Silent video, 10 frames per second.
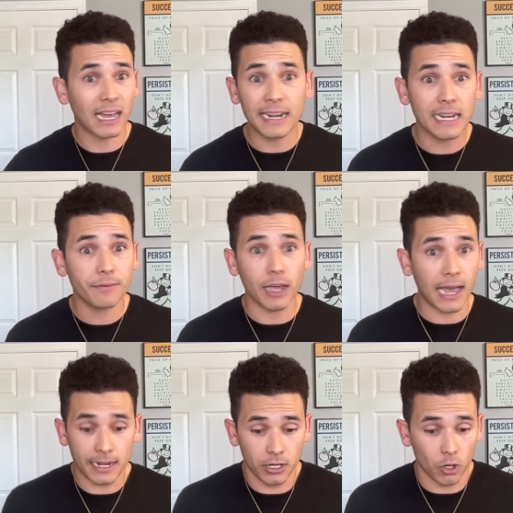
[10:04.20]
I didn't even
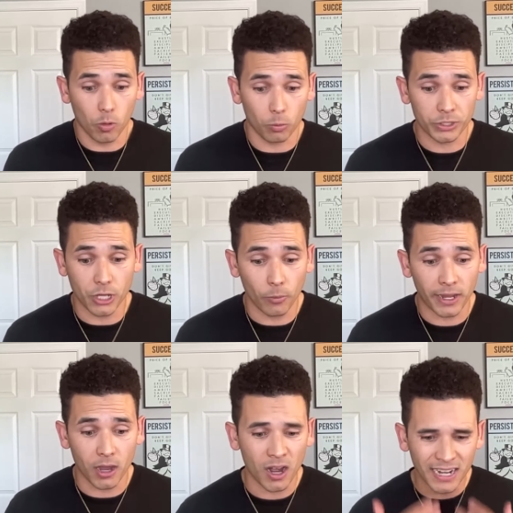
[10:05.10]
I didn't know what was
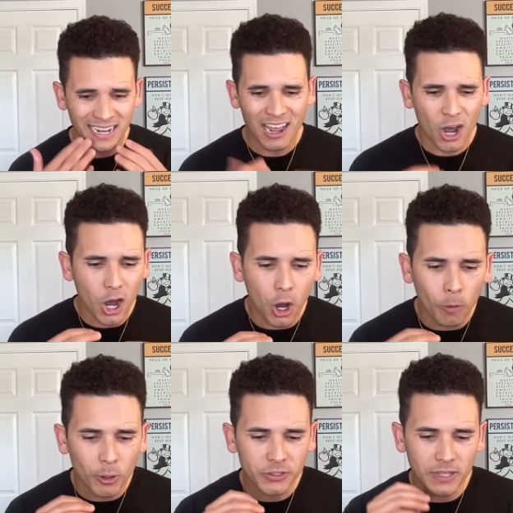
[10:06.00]
going on, and
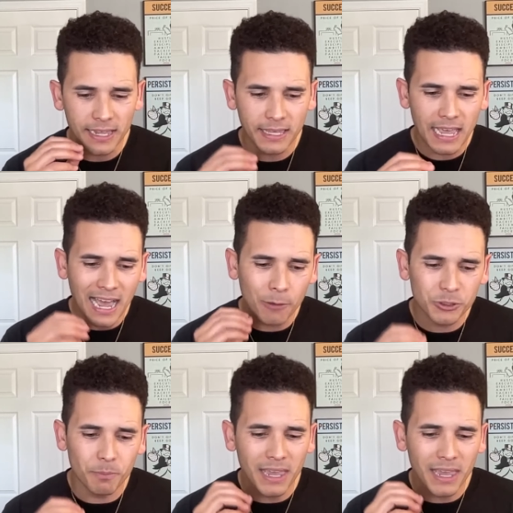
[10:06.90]
almost like I
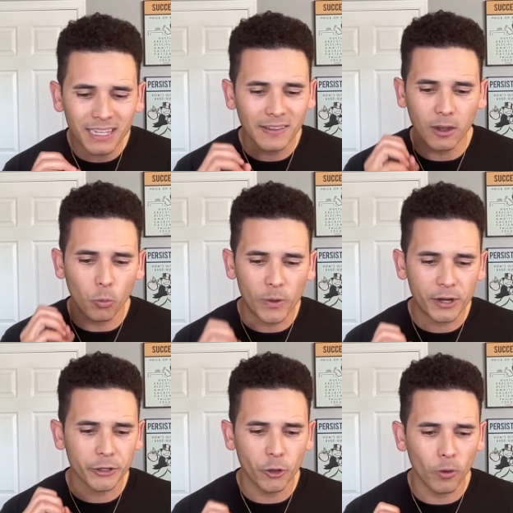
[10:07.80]
was making like a
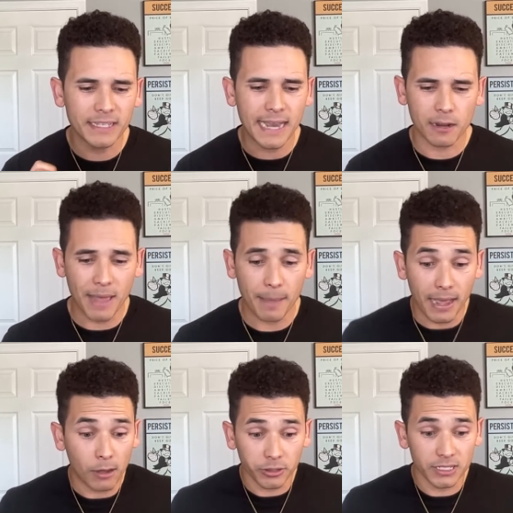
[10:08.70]
weird noise out of my
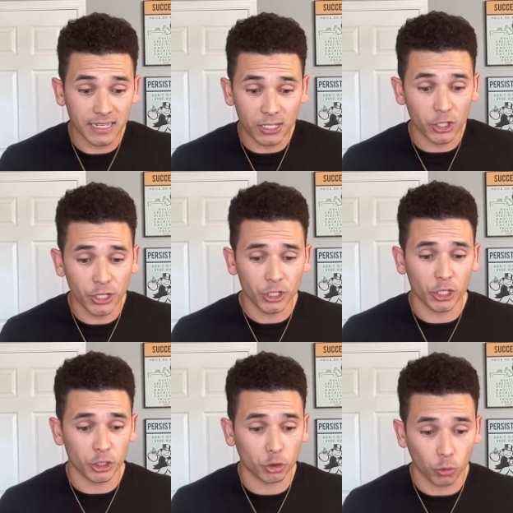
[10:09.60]
mouth because I
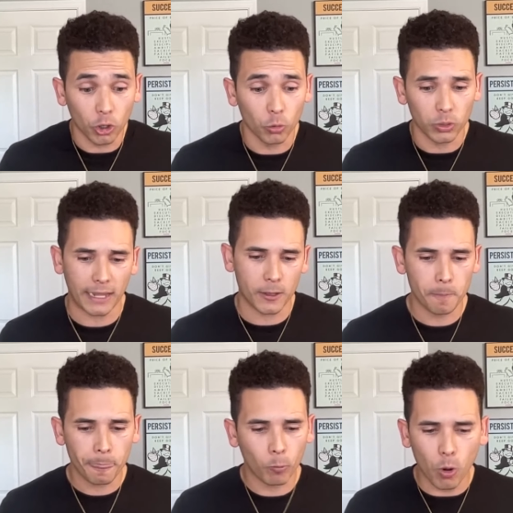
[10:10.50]
couldn't control like
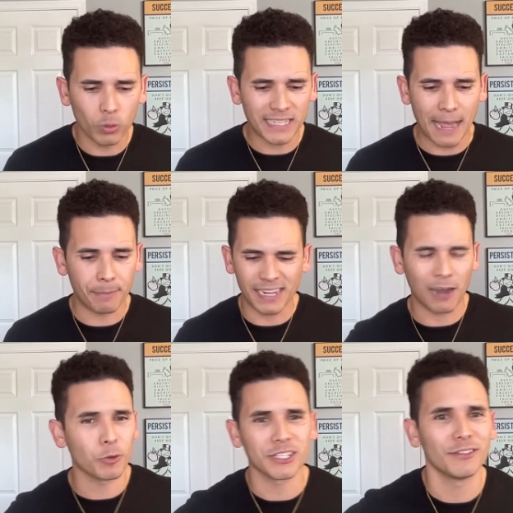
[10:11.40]
what was
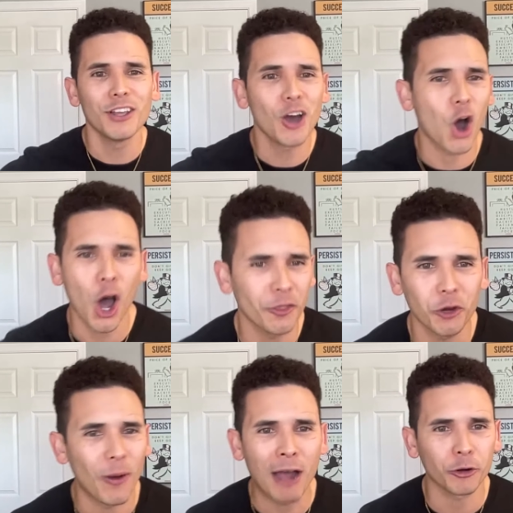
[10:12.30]
happening. I wasn't on
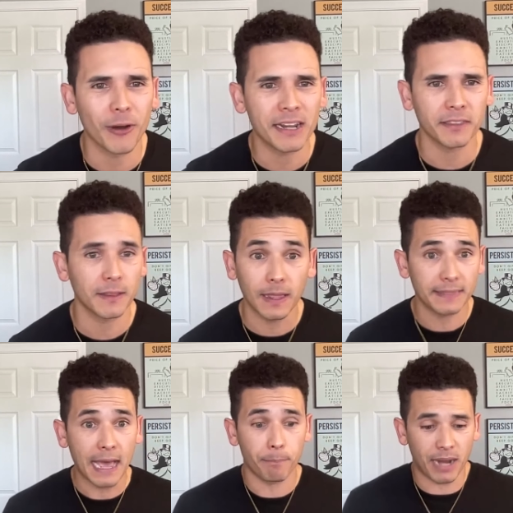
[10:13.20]
the ground or anything
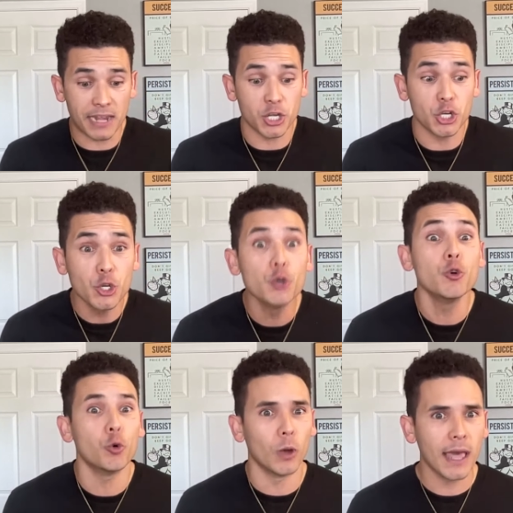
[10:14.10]
like that, but I
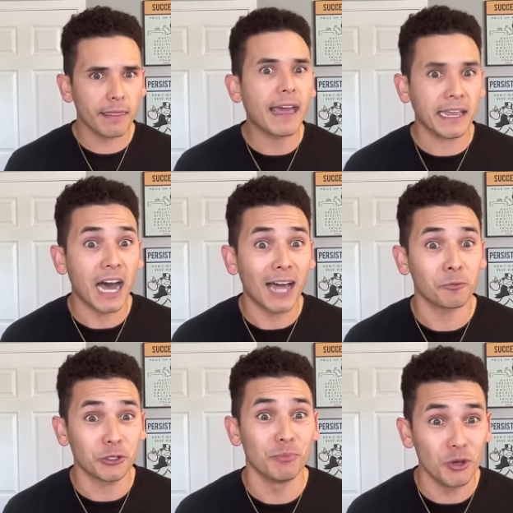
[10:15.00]
knew that
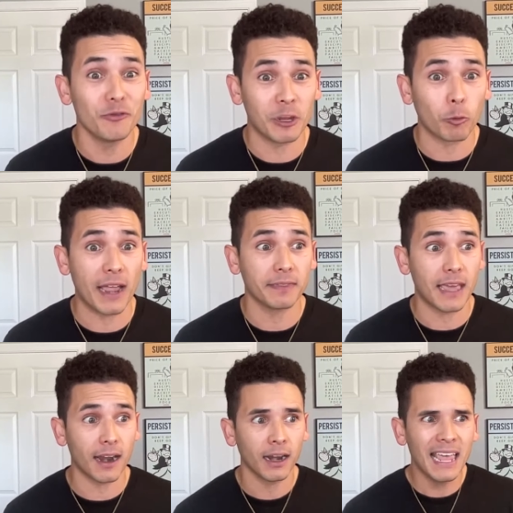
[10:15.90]
God was moving right
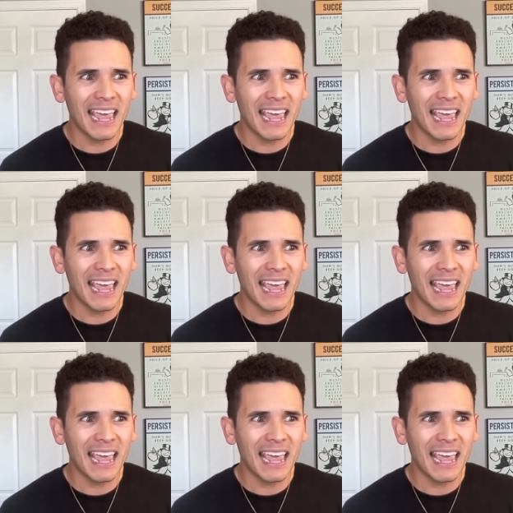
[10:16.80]
there.